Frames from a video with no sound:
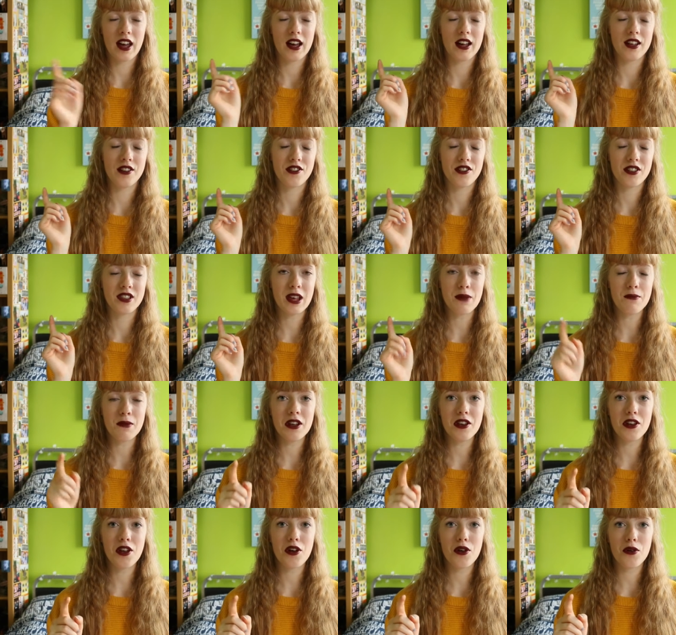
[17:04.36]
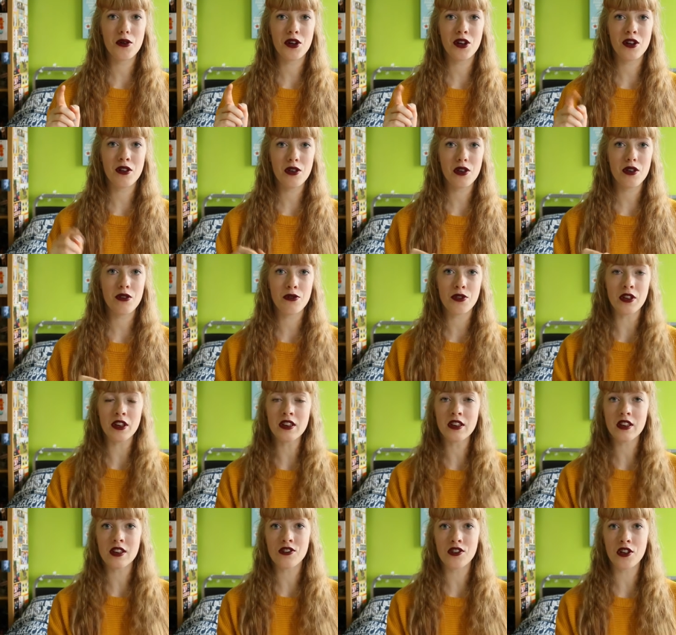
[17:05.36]
and let me know who you
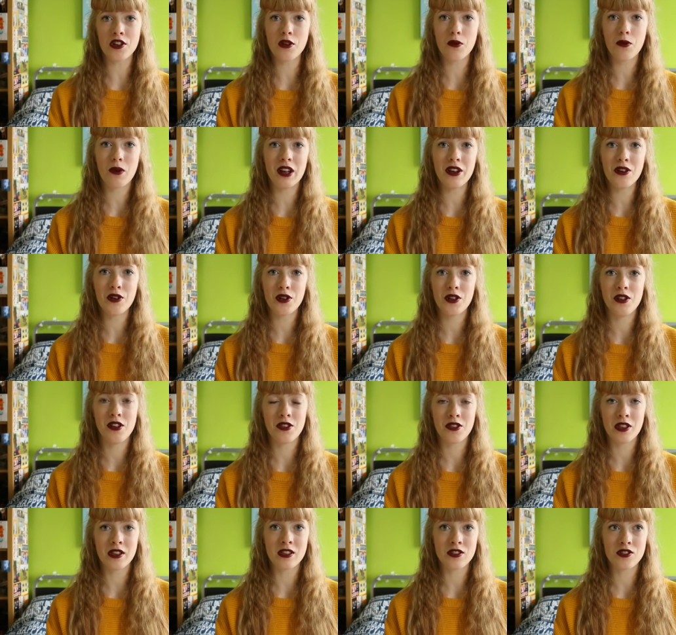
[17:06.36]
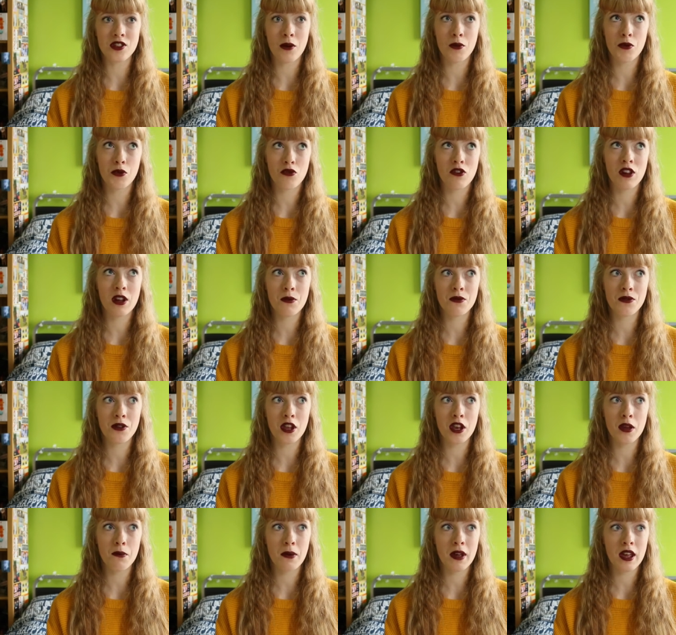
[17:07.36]
think is going to win, or who you think the top 3 was
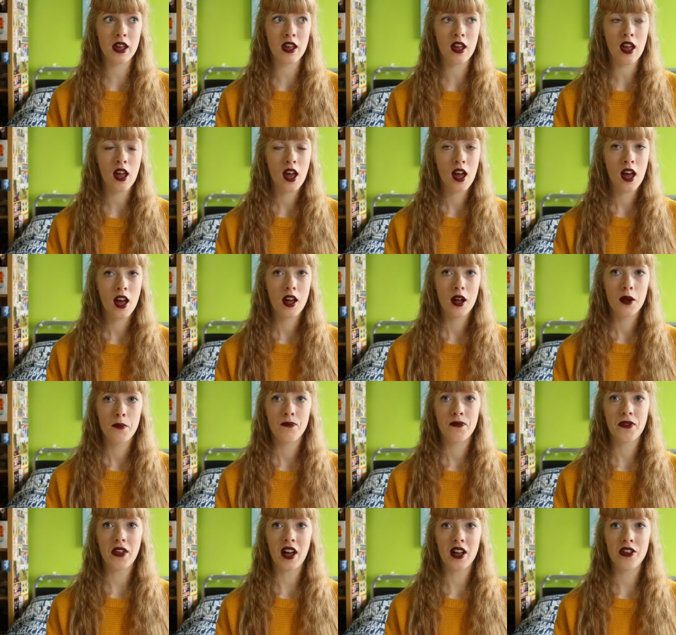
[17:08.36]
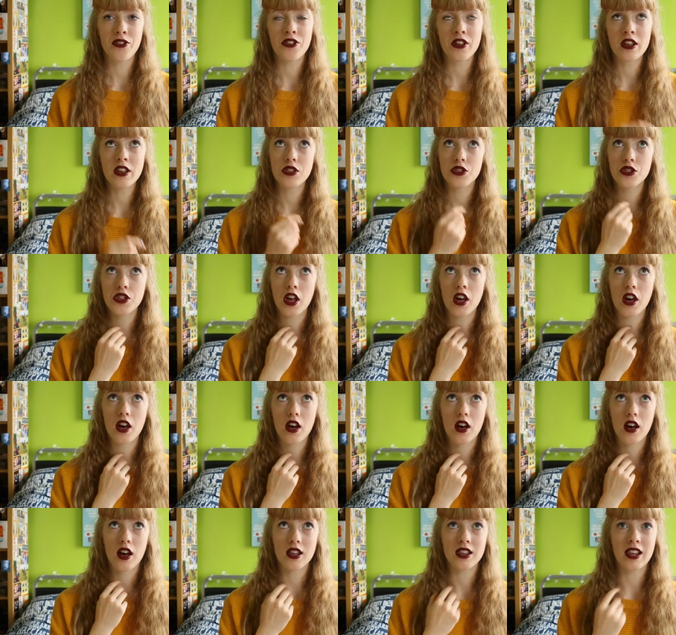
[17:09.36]
going to be. I think
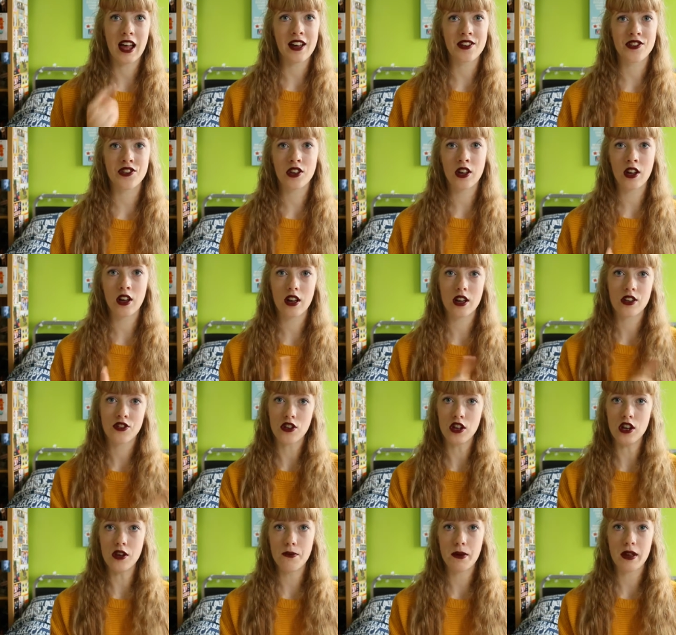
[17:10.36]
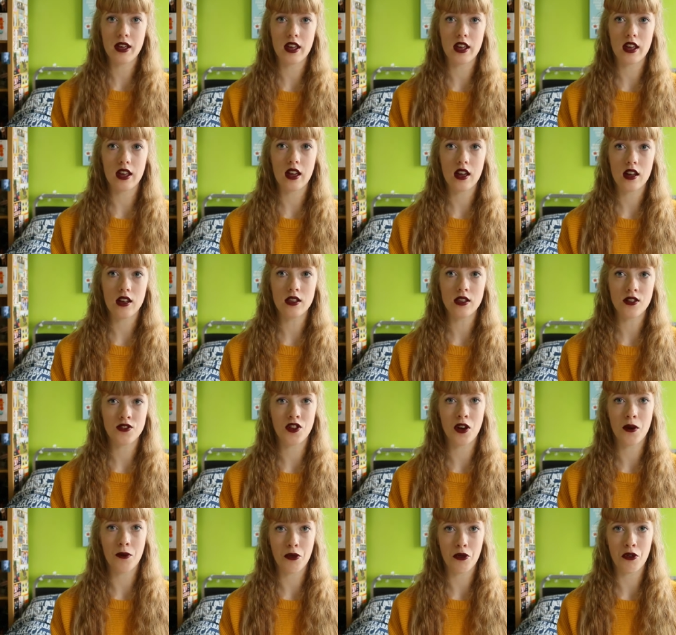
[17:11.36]
that Alaska is going to be in the
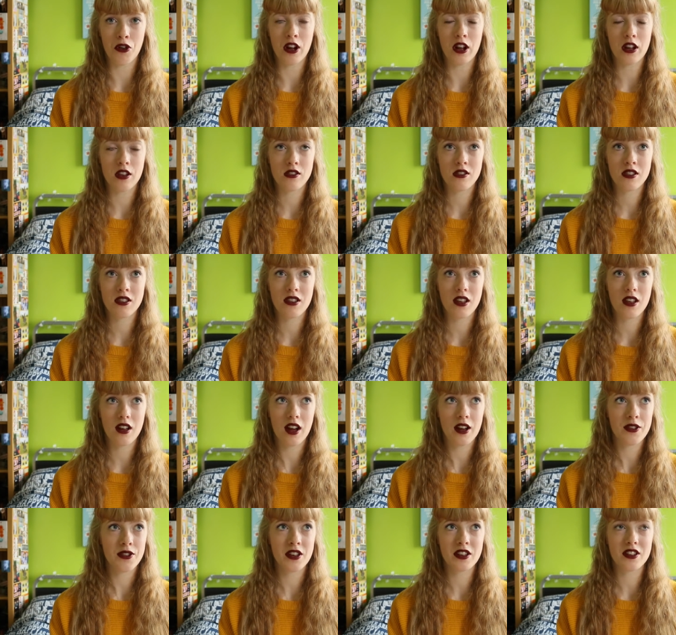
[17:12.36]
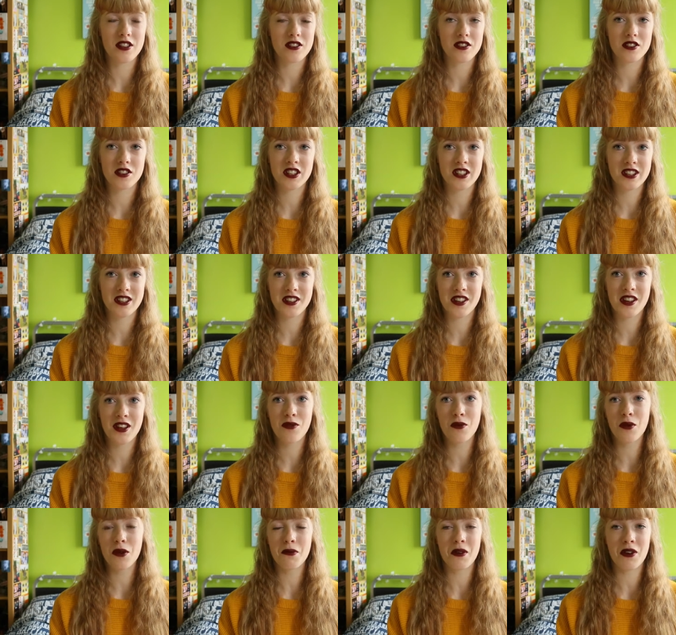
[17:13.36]
top 3. I think
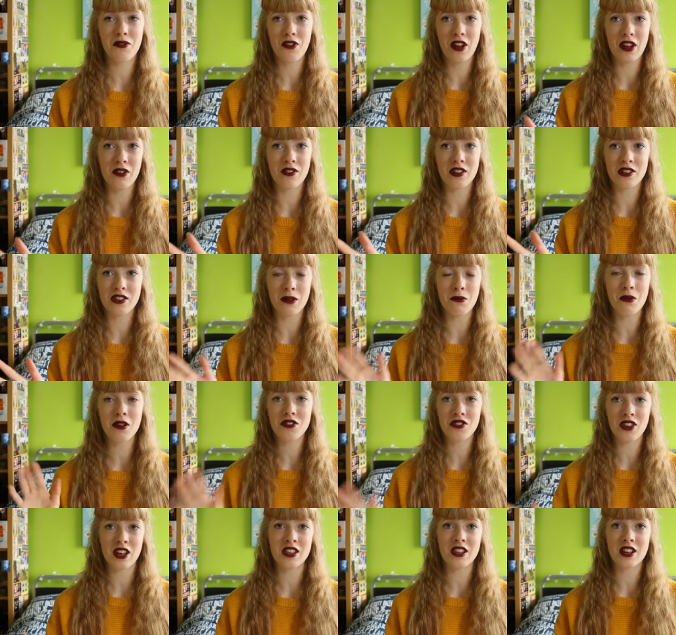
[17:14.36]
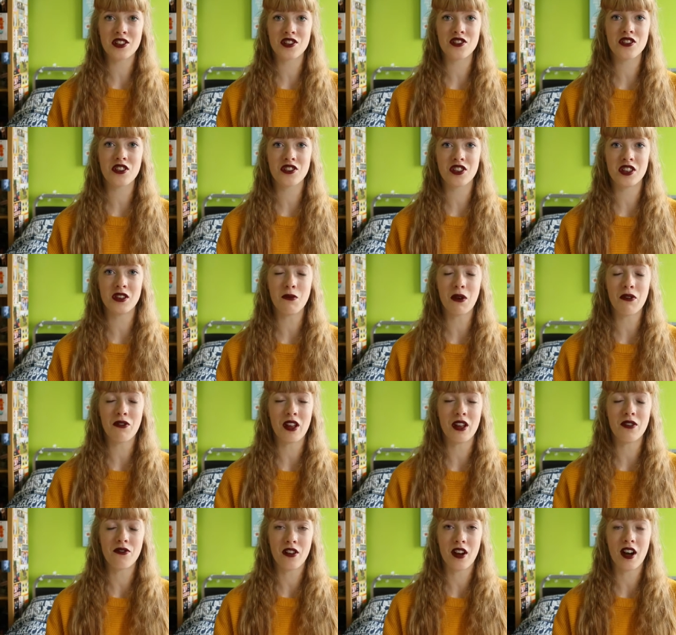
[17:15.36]
she's one of my favourites. I'm not saying that just because she's my
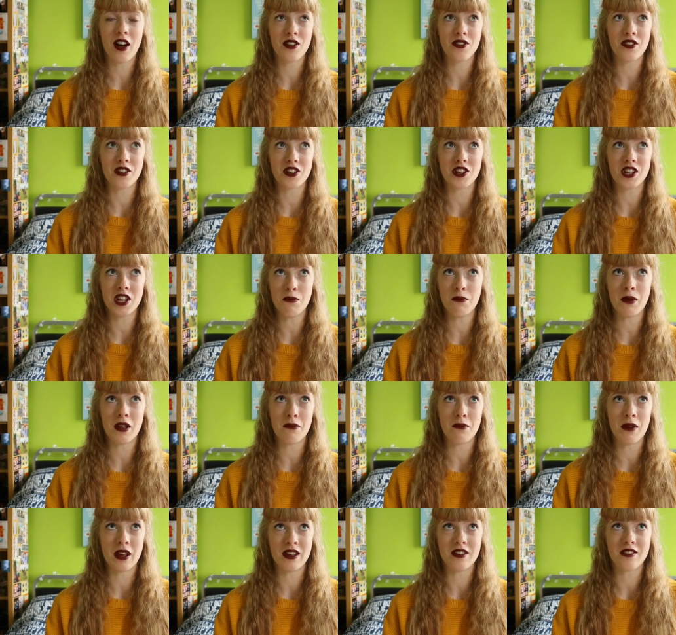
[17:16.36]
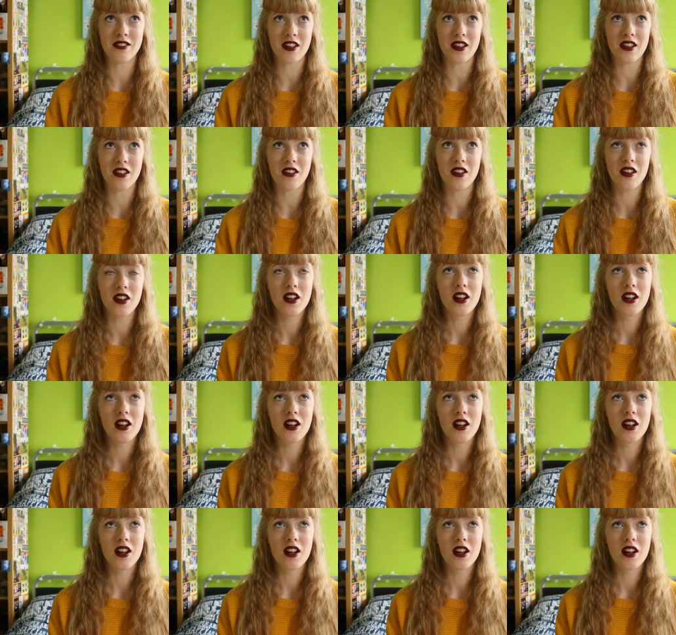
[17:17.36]
favourite. I think she'd be amazing.